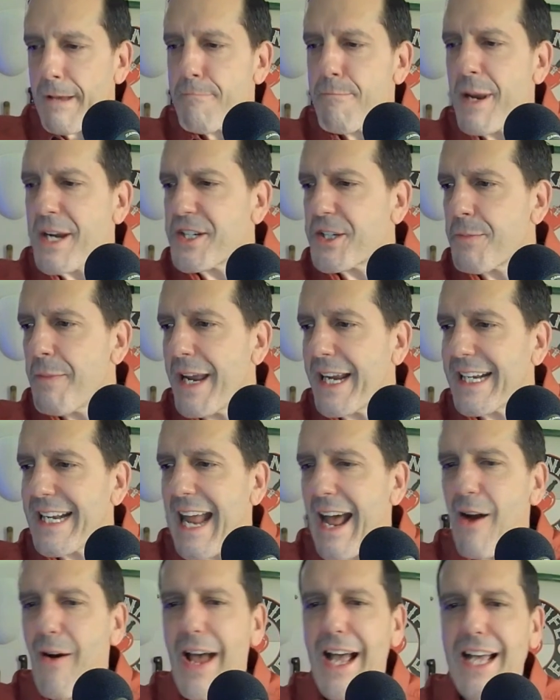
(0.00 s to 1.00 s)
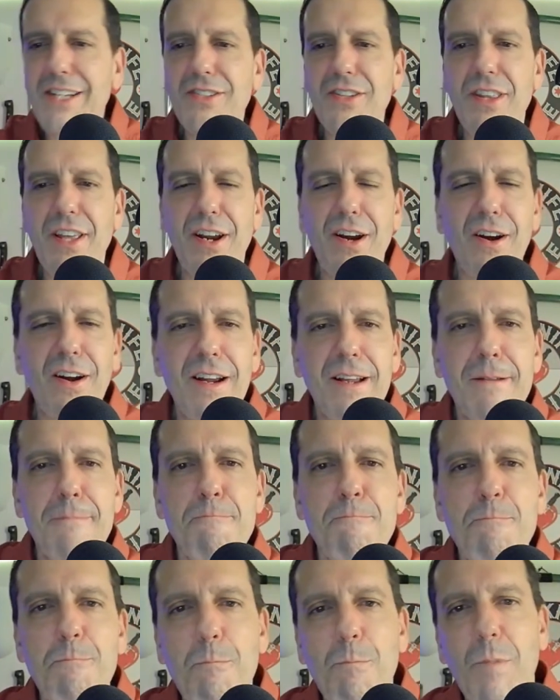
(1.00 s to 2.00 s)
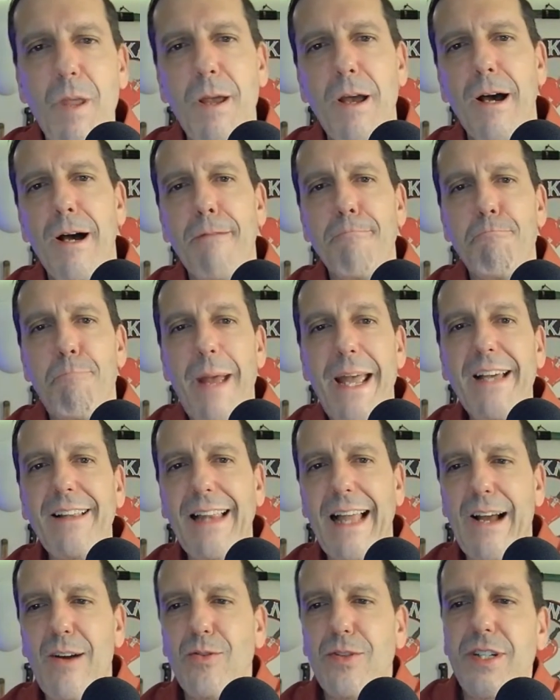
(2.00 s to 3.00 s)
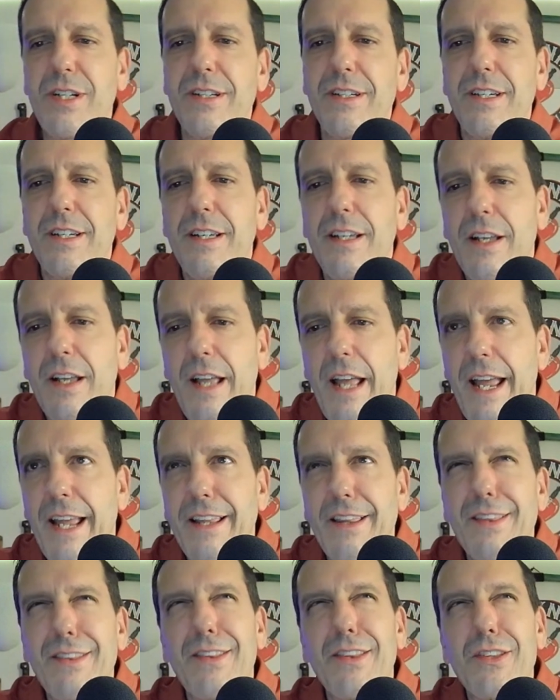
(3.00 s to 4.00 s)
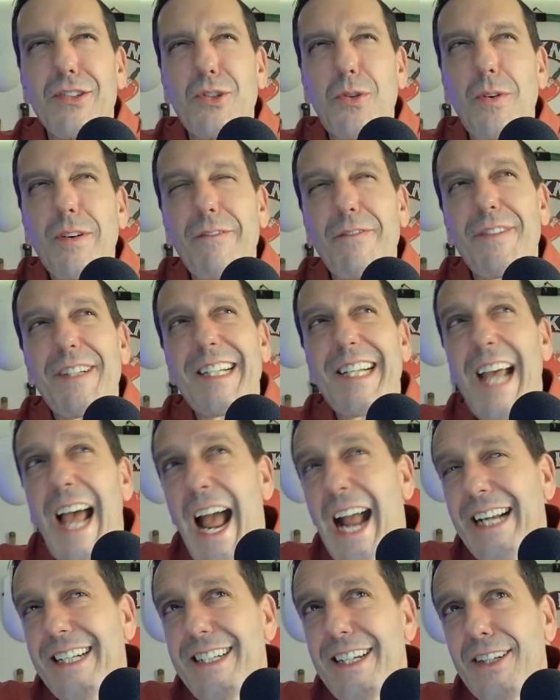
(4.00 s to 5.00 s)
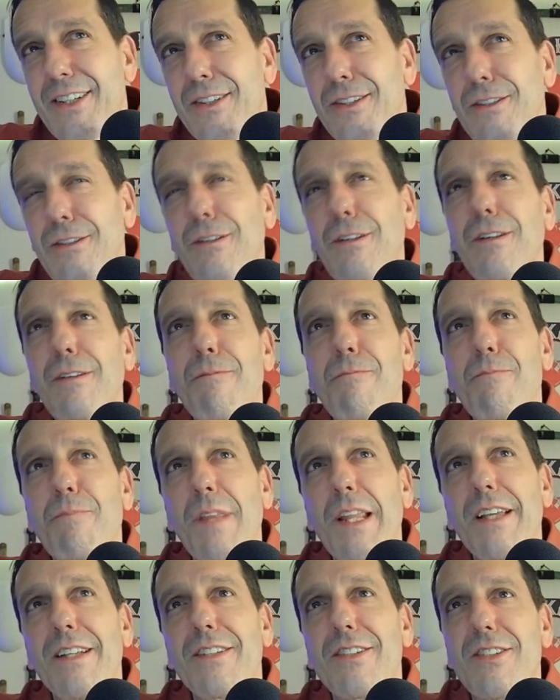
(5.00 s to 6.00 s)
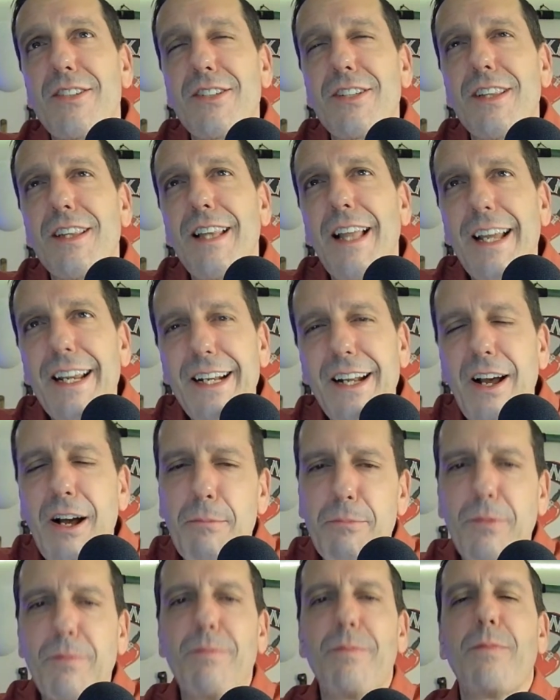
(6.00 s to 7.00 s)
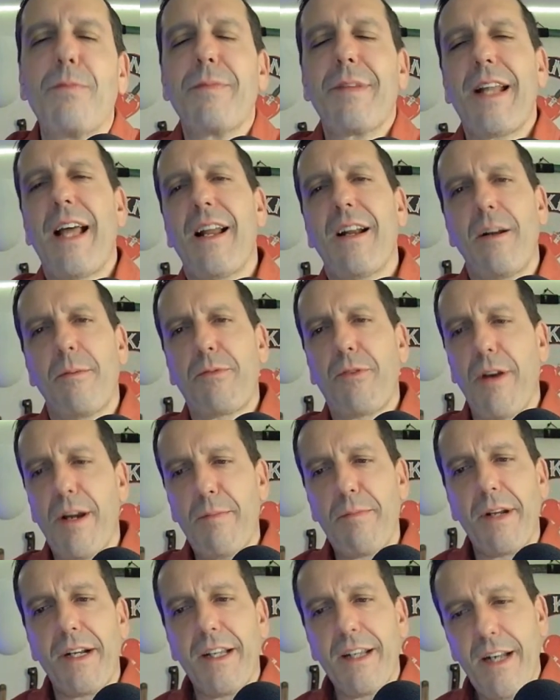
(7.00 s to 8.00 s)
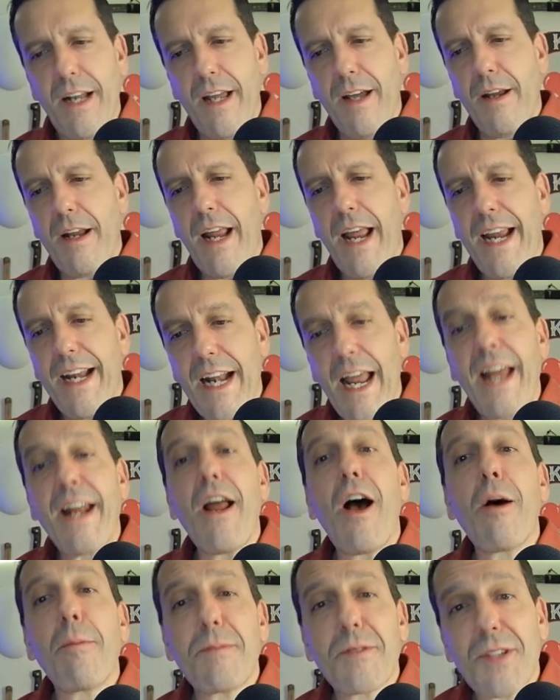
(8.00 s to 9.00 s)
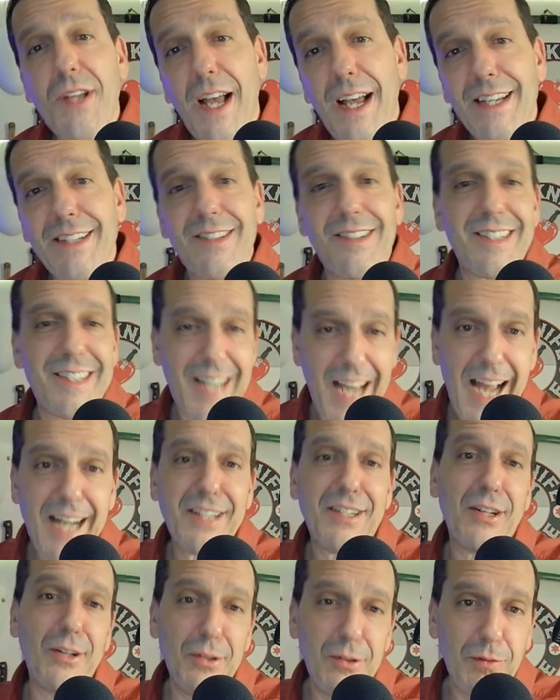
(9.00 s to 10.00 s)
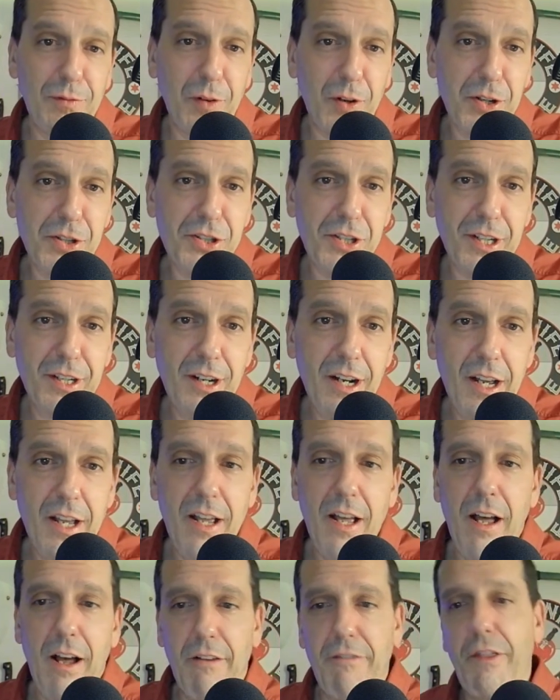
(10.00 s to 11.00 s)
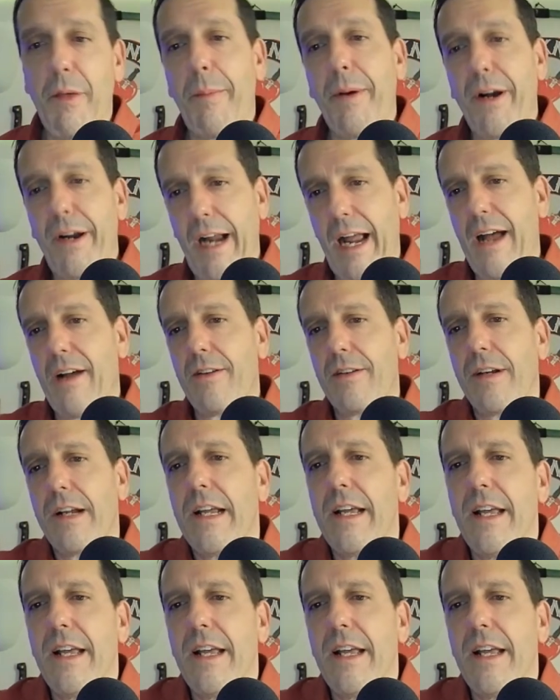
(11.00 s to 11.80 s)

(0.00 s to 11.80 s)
Benchmade now has their um, bailout, a sort of tactical, slight up, not upgrade, but a, a, an upsized tactical version of the bug out.